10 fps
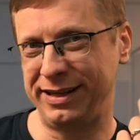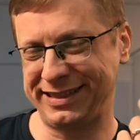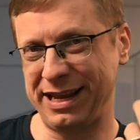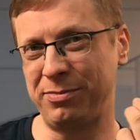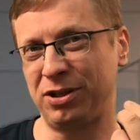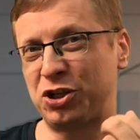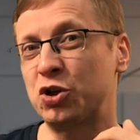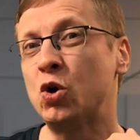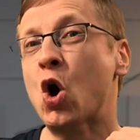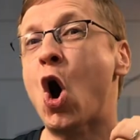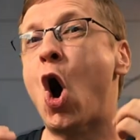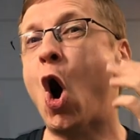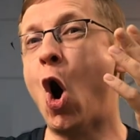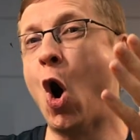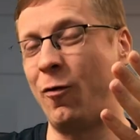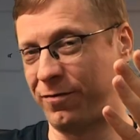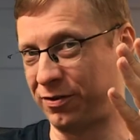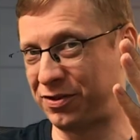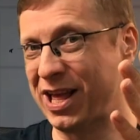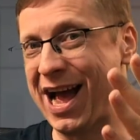is able to
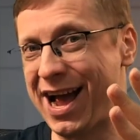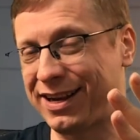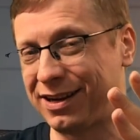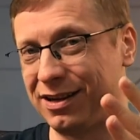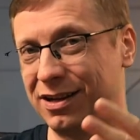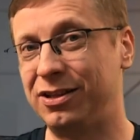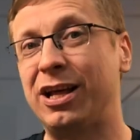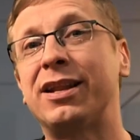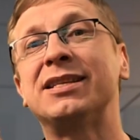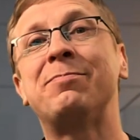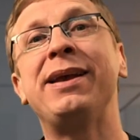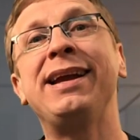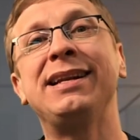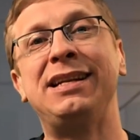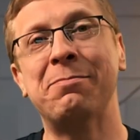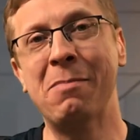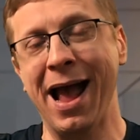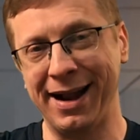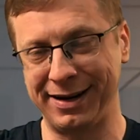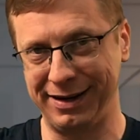offer that is being
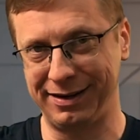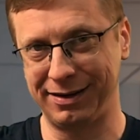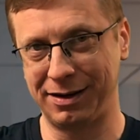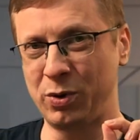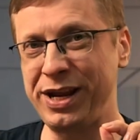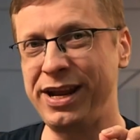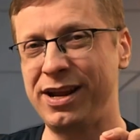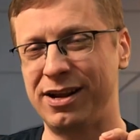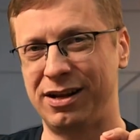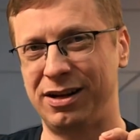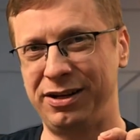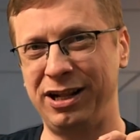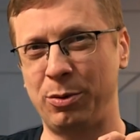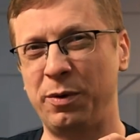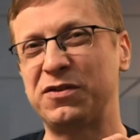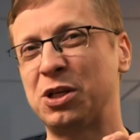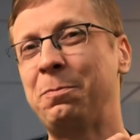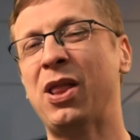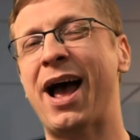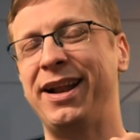demanded. We dealing with
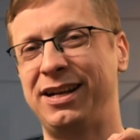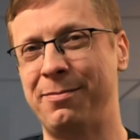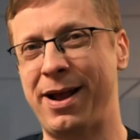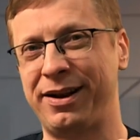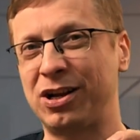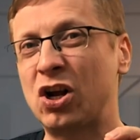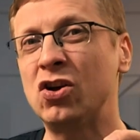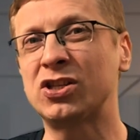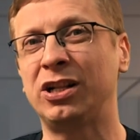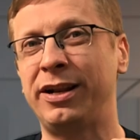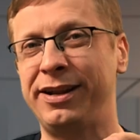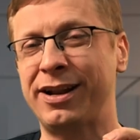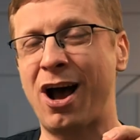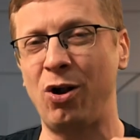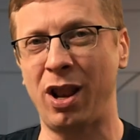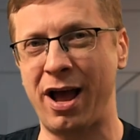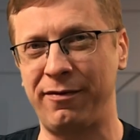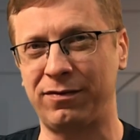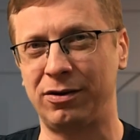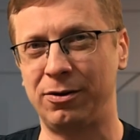supply and demand constantly in our
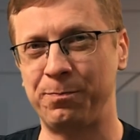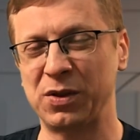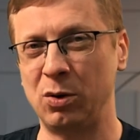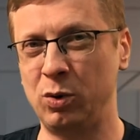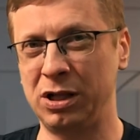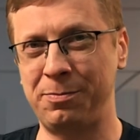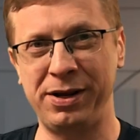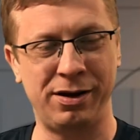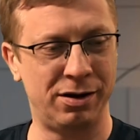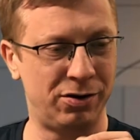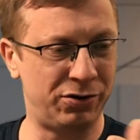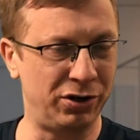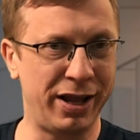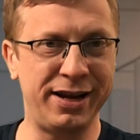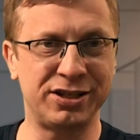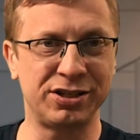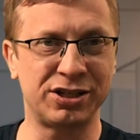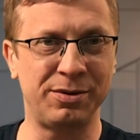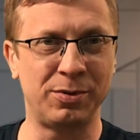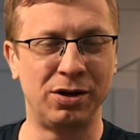life. Will it be
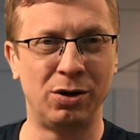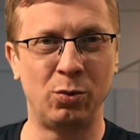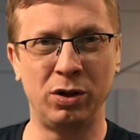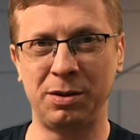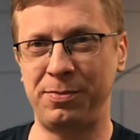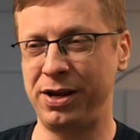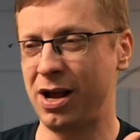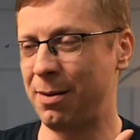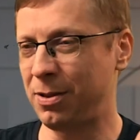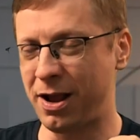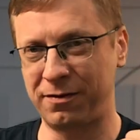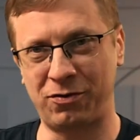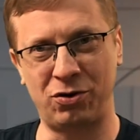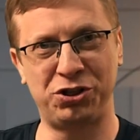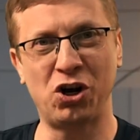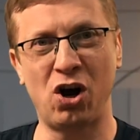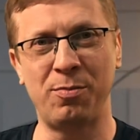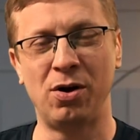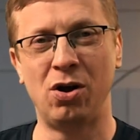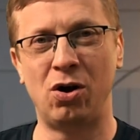relationship? Will it be applying for a
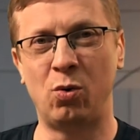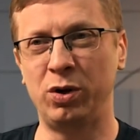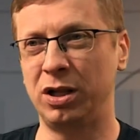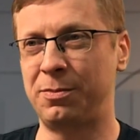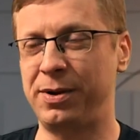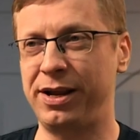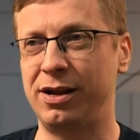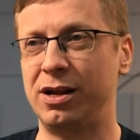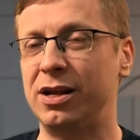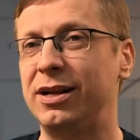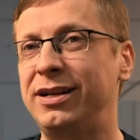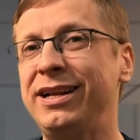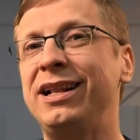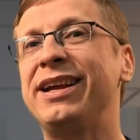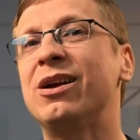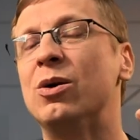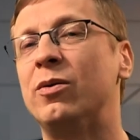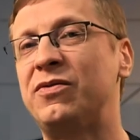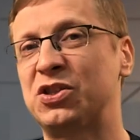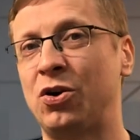job? Will it be dealing
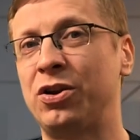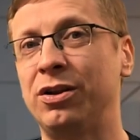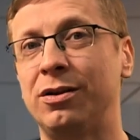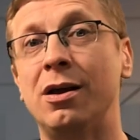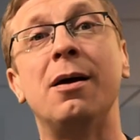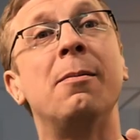with certain